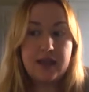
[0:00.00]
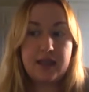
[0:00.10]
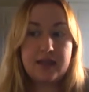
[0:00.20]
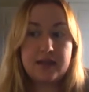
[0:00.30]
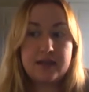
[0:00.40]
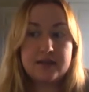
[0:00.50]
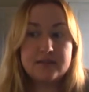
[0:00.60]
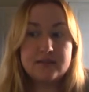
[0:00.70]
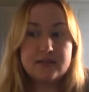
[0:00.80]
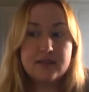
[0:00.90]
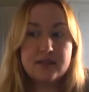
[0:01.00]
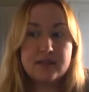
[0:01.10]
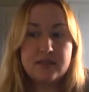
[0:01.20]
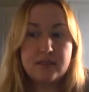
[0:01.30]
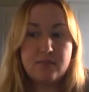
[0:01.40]

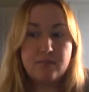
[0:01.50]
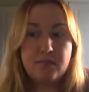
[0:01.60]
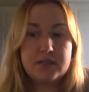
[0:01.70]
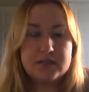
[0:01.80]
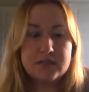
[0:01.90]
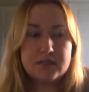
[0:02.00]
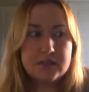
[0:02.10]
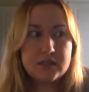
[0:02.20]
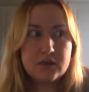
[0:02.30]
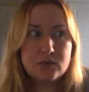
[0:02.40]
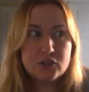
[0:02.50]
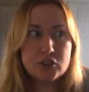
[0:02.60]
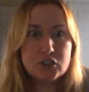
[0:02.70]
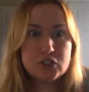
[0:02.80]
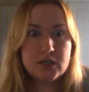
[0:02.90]
And basically they were
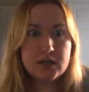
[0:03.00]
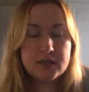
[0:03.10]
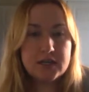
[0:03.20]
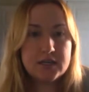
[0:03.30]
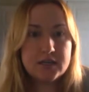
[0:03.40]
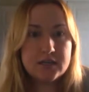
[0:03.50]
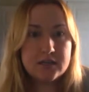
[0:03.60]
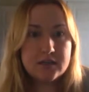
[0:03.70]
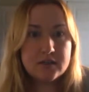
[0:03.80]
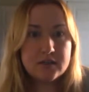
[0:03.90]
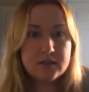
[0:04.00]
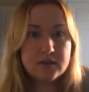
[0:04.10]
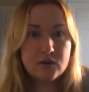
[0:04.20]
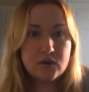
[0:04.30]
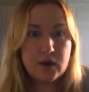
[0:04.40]
just talking
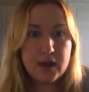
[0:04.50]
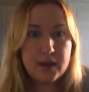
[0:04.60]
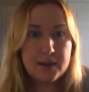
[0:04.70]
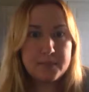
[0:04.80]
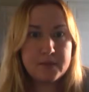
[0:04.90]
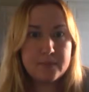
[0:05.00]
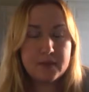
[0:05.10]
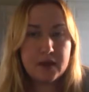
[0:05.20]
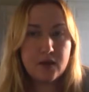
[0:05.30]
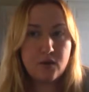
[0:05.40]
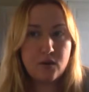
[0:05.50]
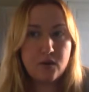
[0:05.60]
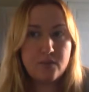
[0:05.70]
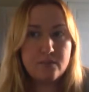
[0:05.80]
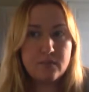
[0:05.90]
crap
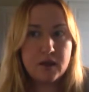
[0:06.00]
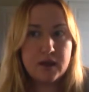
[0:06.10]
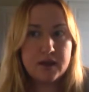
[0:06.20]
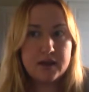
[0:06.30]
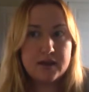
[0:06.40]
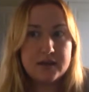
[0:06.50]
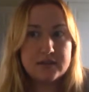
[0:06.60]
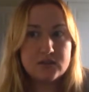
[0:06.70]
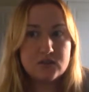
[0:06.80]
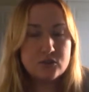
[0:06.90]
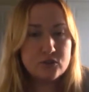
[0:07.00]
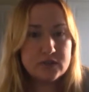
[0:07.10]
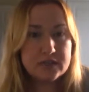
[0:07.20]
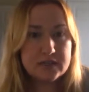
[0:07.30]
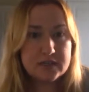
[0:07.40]
about my
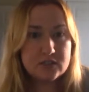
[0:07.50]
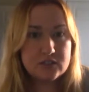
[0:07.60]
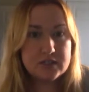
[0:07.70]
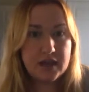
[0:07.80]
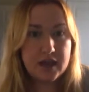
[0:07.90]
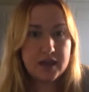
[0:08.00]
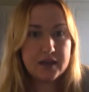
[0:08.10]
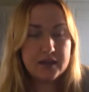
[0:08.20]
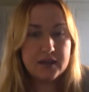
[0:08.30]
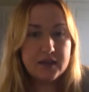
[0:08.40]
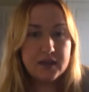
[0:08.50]
surgery that I just had.